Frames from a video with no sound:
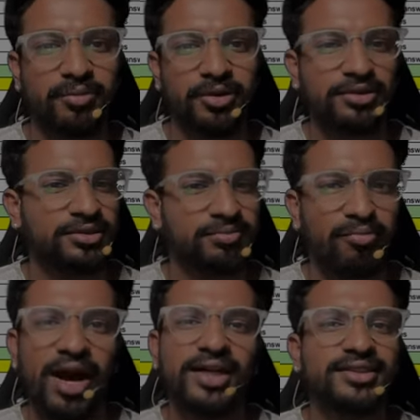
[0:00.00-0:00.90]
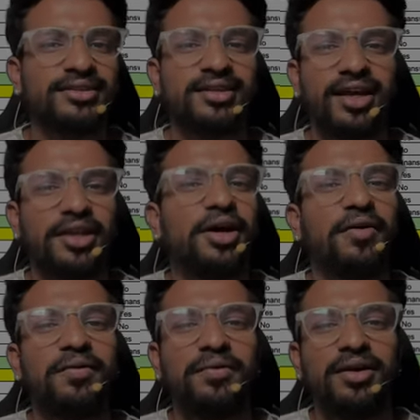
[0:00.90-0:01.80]
because marks
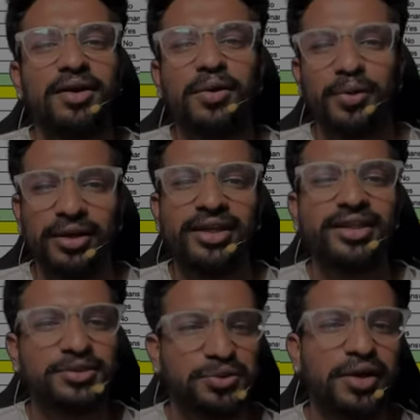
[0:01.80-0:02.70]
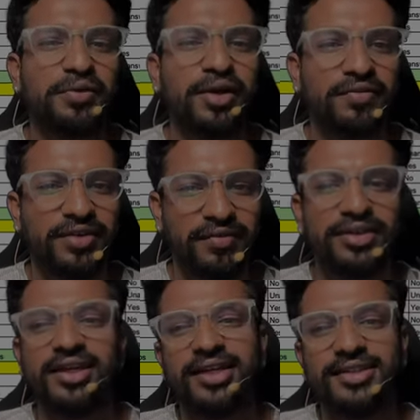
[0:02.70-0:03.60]
anyhow only the student who have given
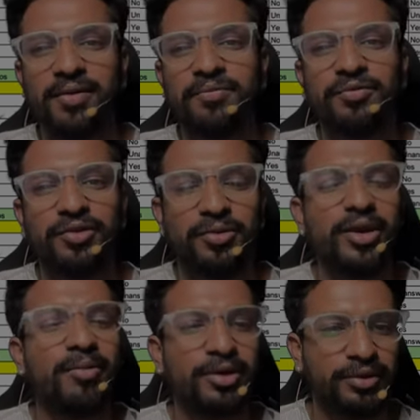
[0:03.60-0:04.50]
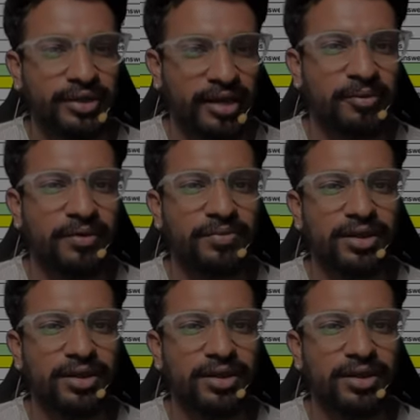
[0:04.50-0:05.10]
the exam would be able to tell me.